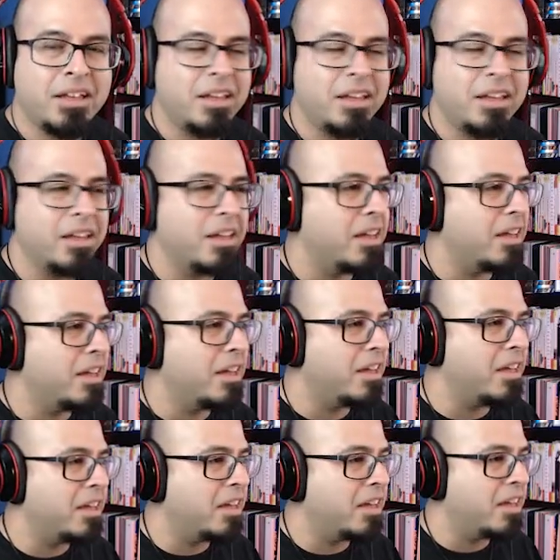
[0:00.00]

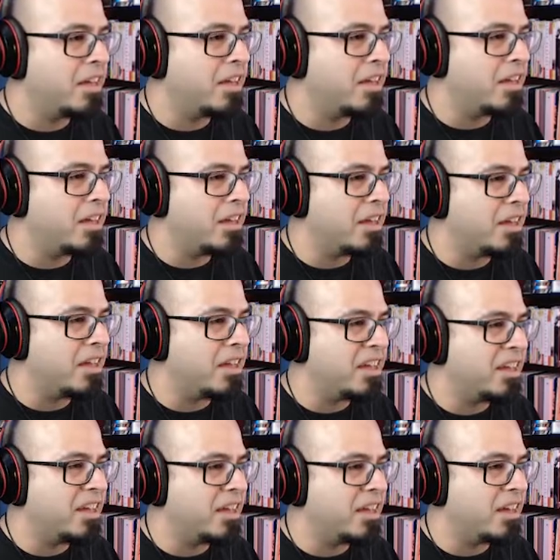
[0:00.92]

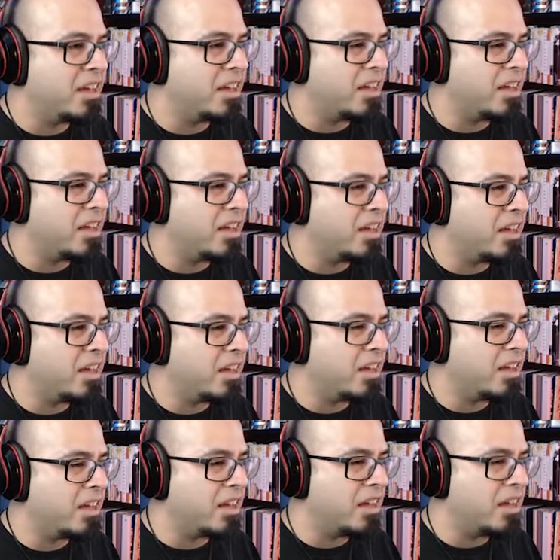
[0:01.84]

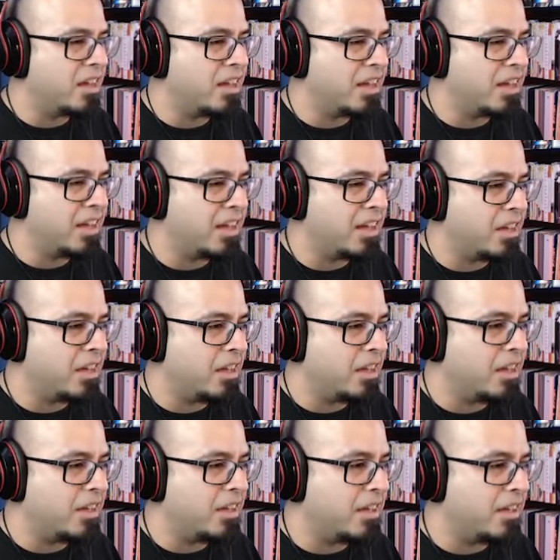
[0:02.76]

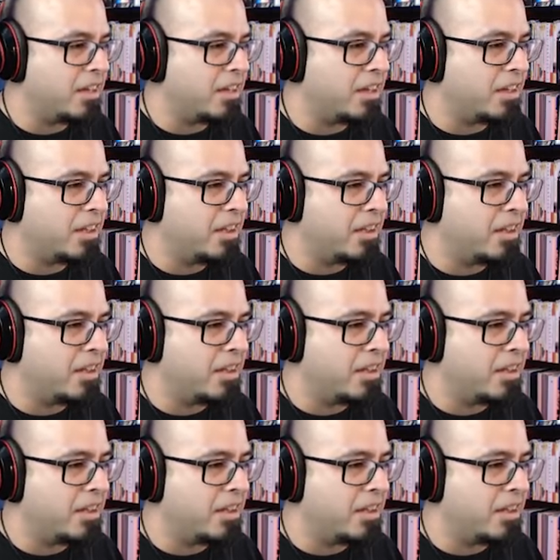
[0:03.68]
Nothing is said.